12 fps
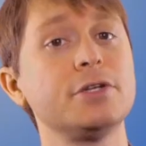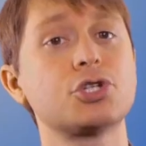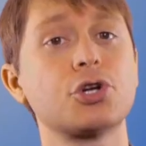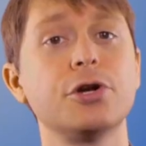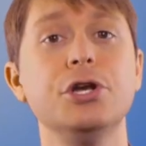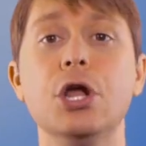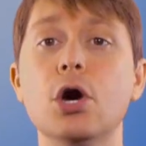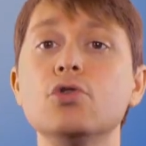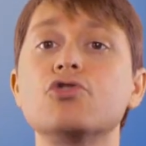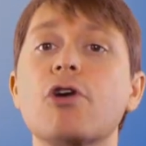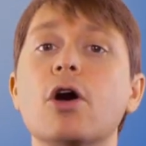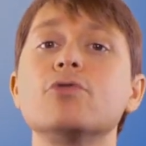ensure no
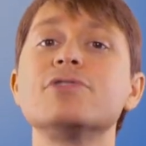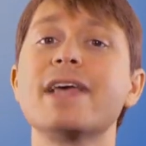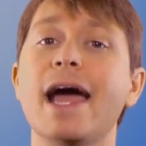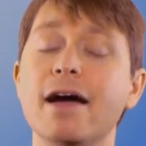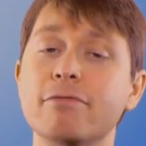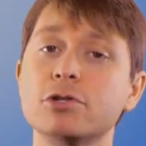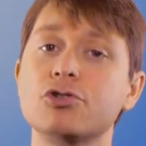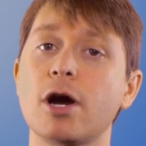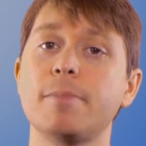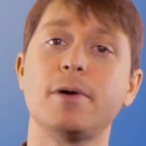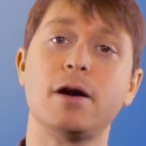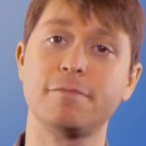drones ever
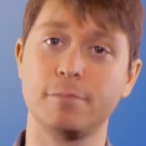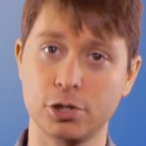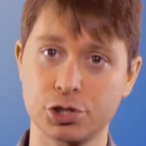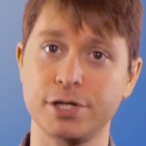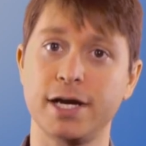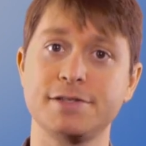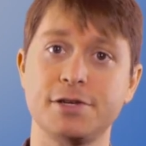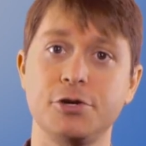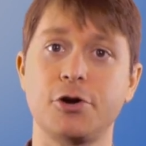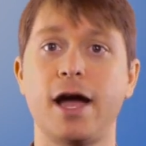drop off merchandise at your